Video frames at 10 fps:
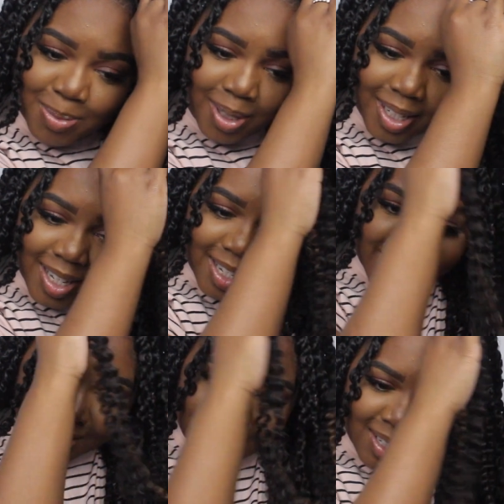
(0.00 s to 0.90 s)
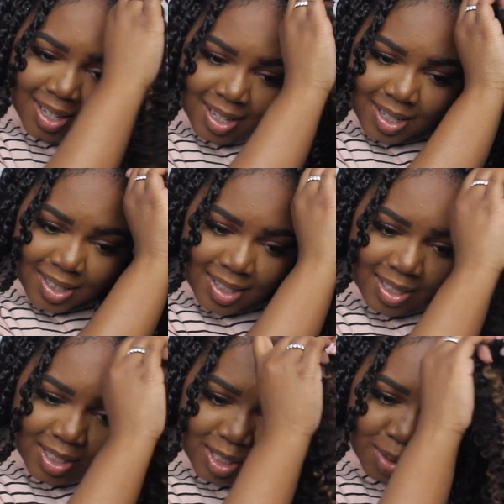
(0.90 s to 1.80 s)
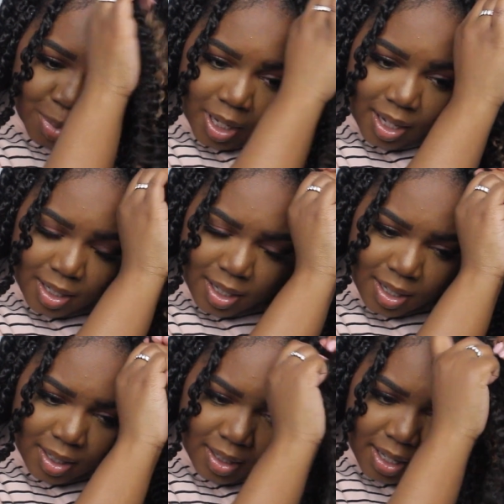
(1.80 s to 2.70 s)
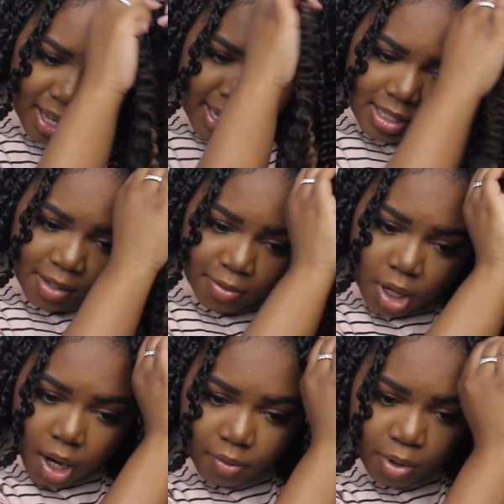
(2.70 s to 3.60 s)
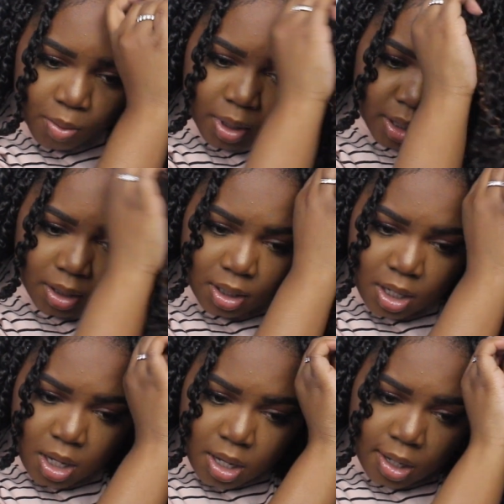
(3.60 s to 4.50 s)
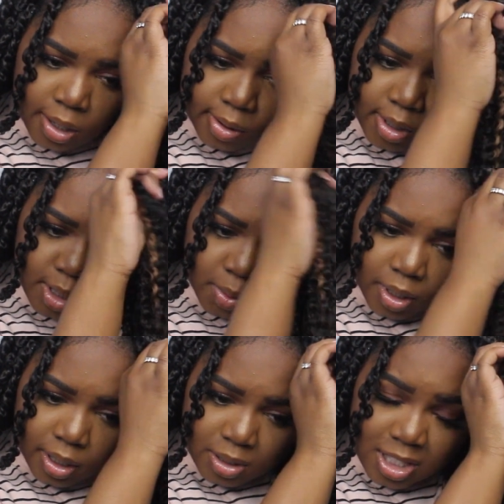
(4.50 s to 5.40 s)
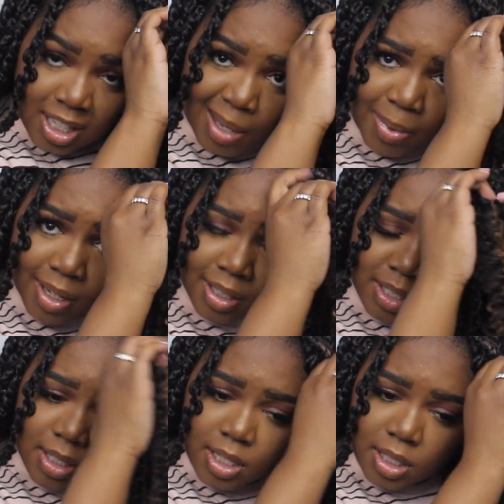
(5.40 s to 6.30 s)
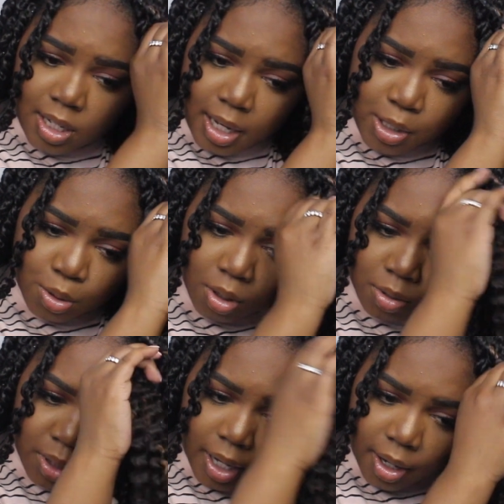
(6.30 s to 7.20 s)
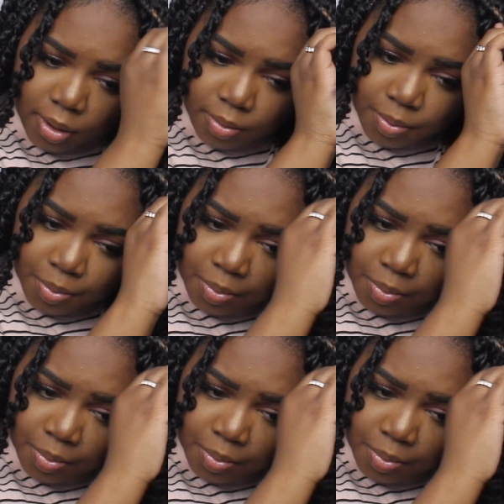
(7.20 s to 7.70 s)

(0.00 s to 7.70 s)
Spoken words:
we were kids. This should be easy for everyone. And you just want to just keep it consistent as you go down.